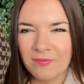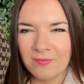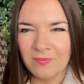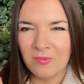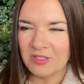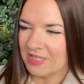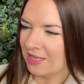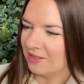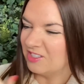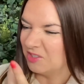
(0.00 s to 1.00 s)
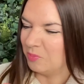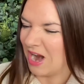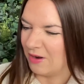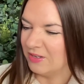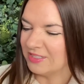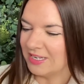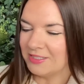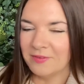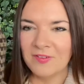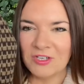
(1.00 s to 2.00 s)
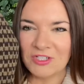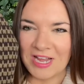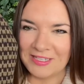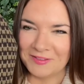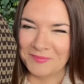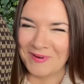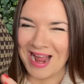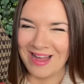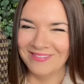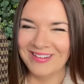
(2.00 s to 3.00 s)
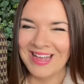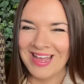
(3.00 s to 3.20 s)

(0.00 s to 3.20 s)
what's that? It's just brown, isn't it? Different shades of brown